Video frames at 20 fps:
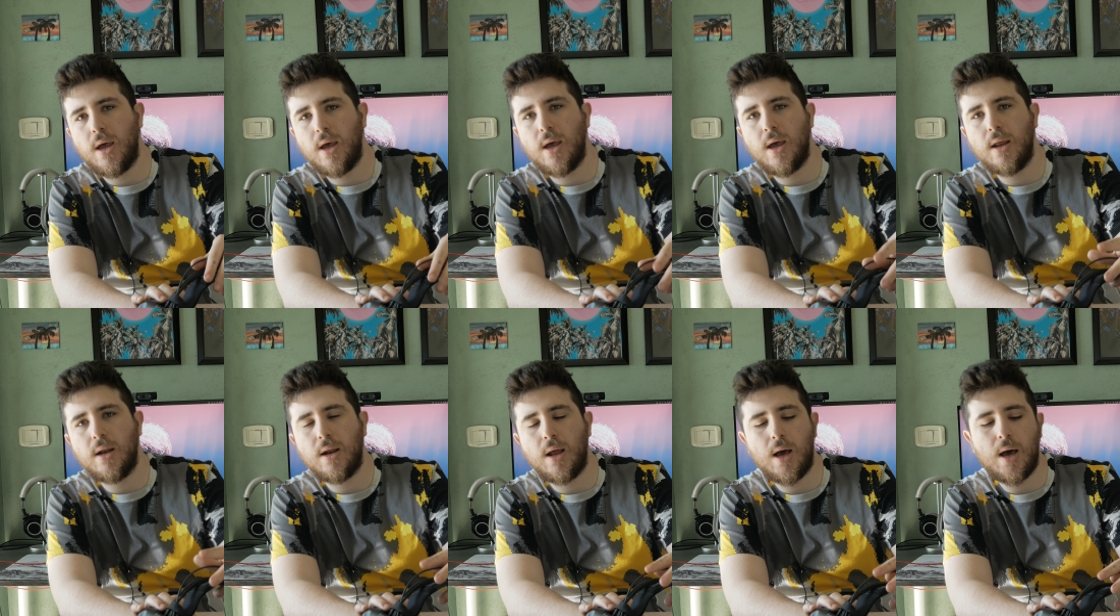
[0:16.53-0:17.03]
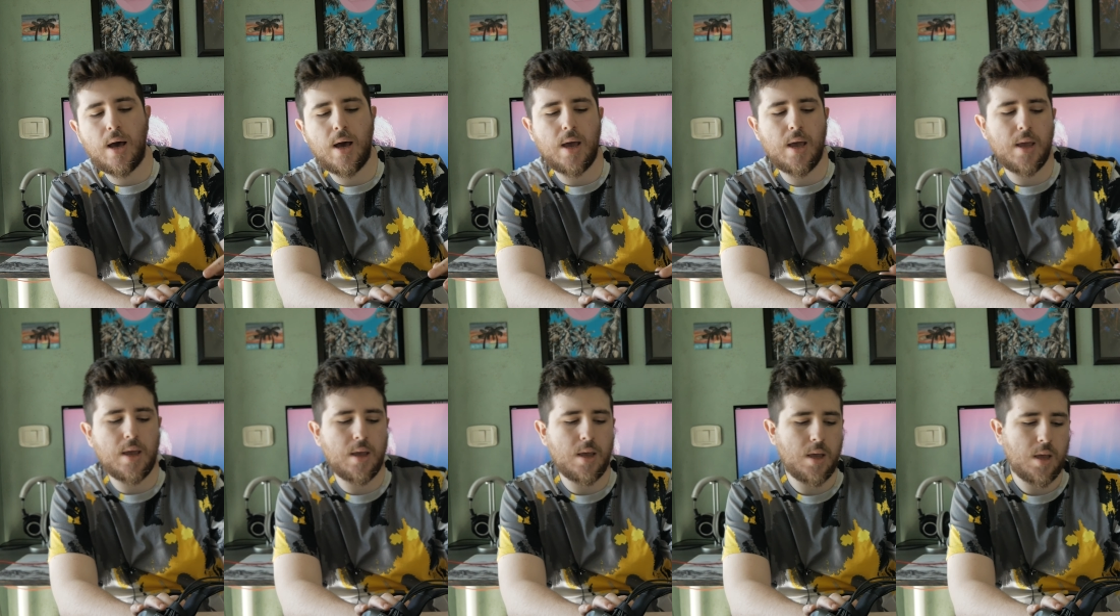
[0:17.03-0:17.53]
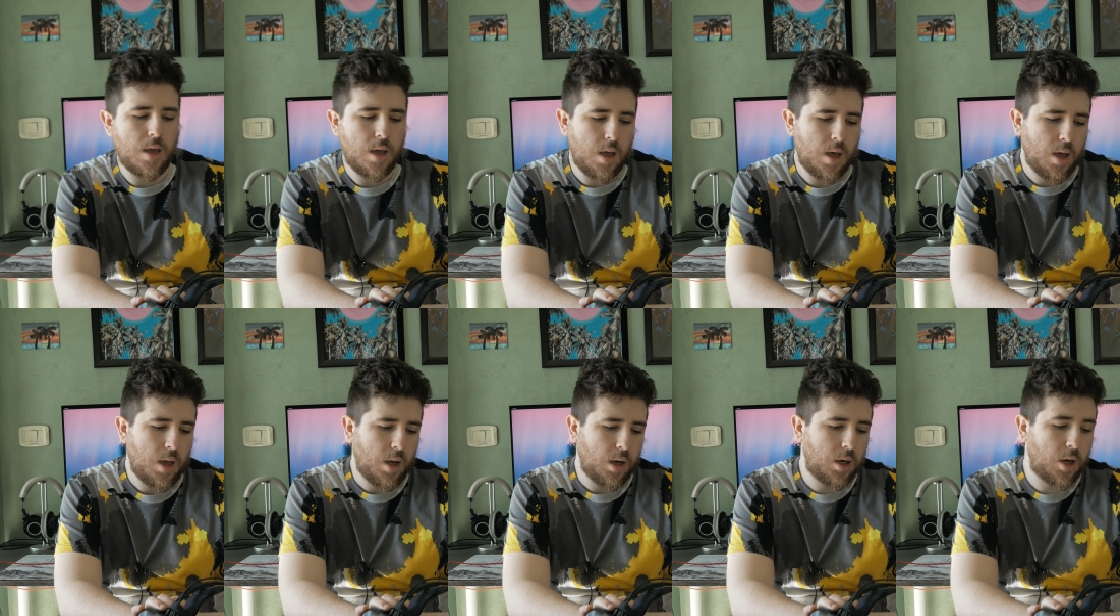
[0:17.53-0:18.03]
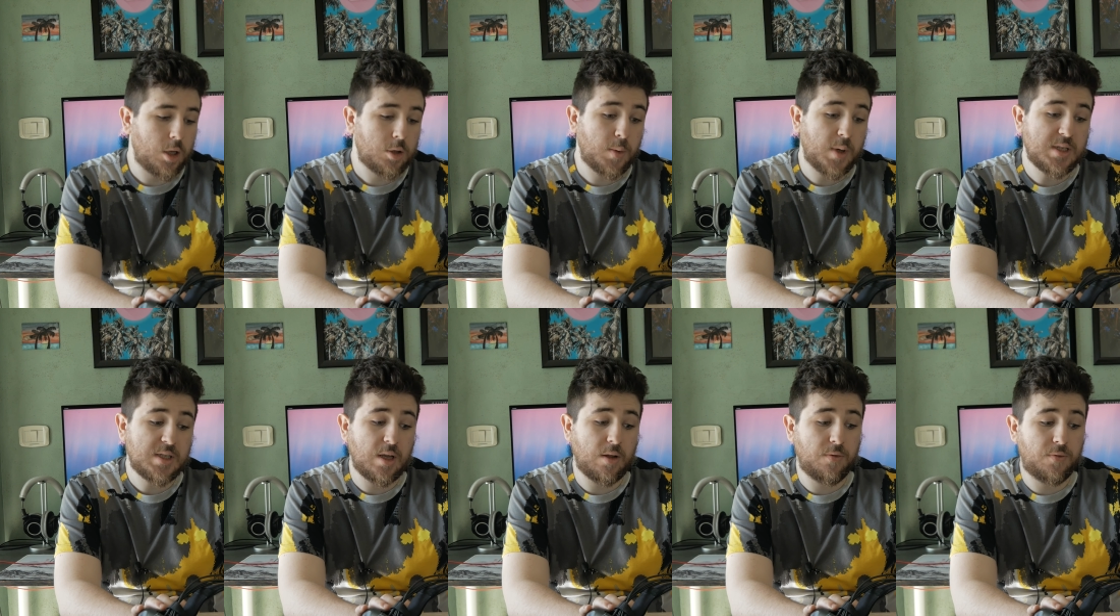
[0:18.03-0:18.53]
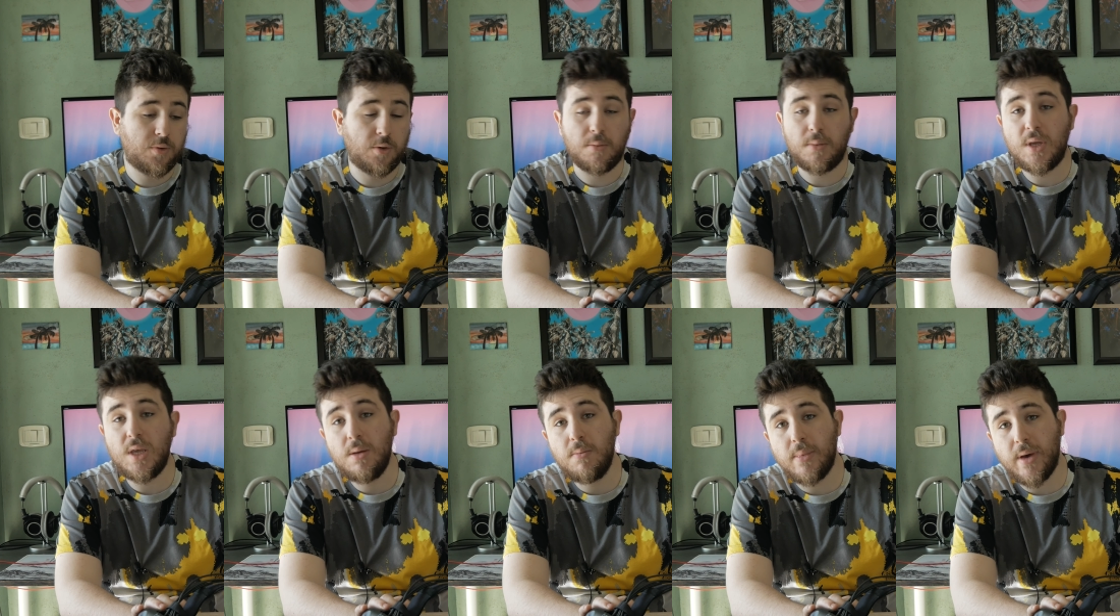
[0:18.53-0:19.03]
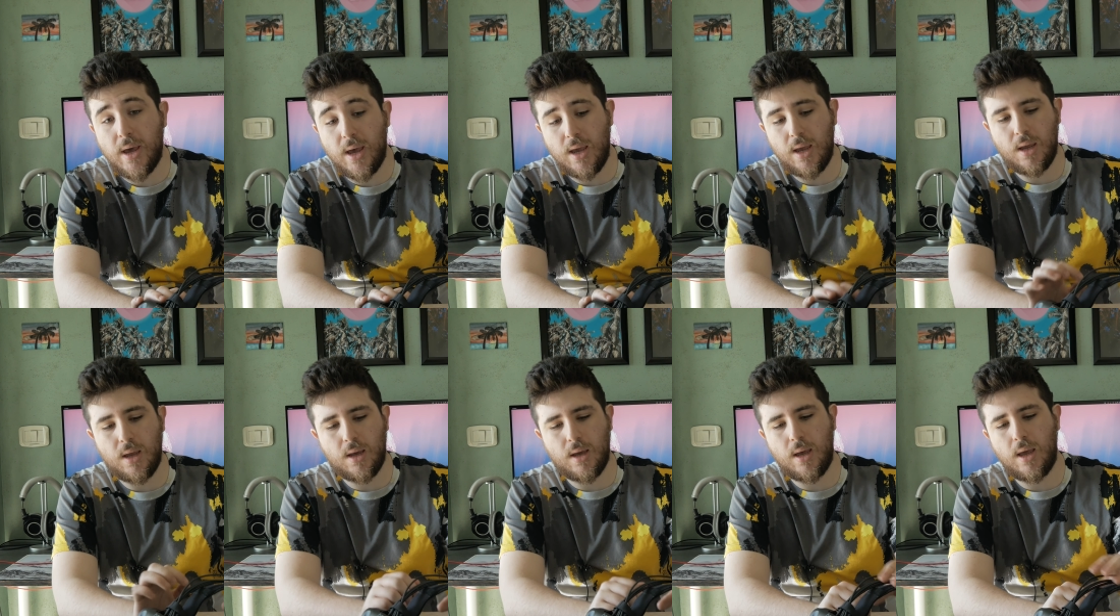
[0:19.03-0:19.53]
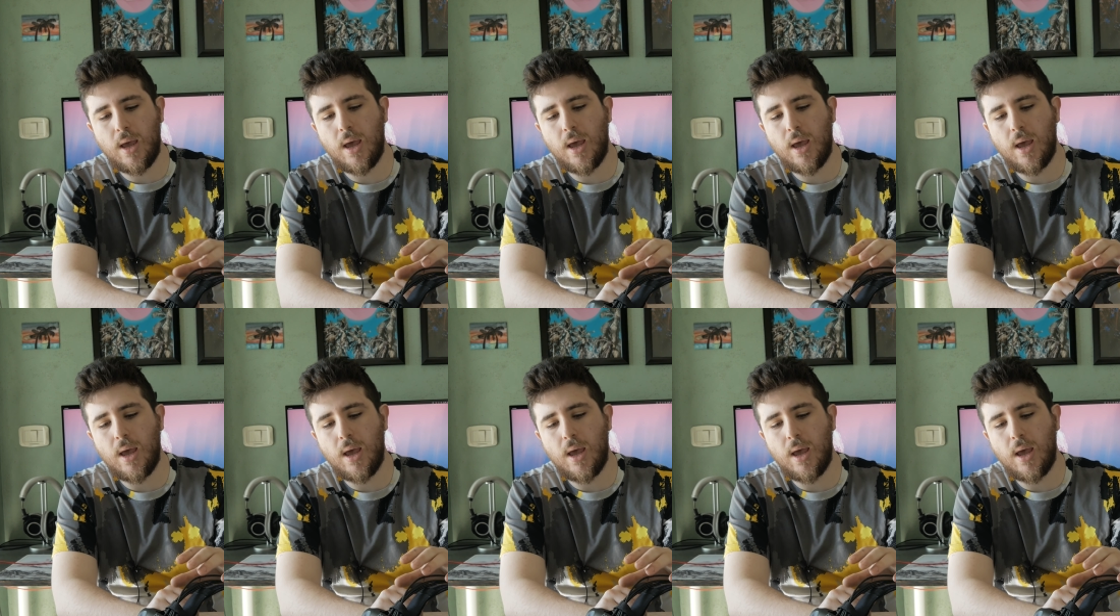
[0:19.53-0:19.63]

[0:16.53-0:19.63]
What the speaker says: and I got myself from eBay